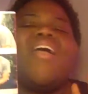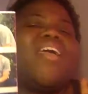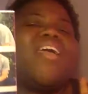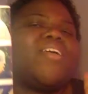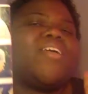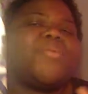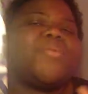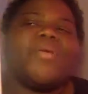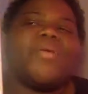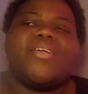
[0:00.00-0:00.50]

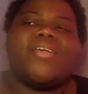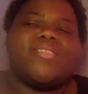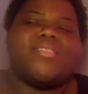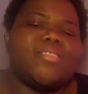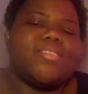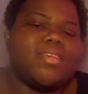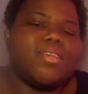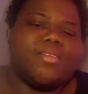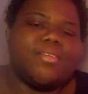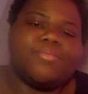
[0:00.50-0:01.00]
and it
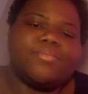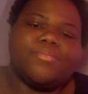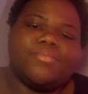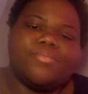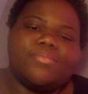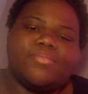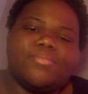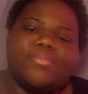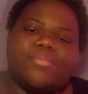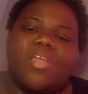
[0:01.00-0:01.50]

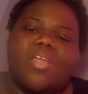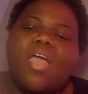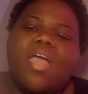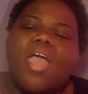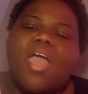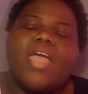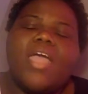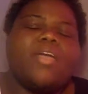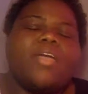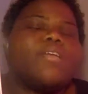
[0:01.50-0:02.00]
didn't.
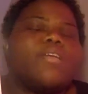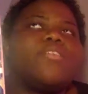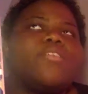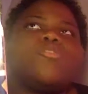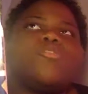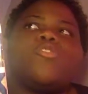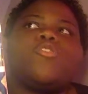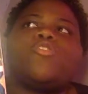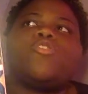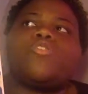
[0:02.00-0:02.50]
It
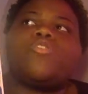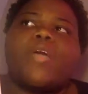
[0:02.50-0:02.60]
is just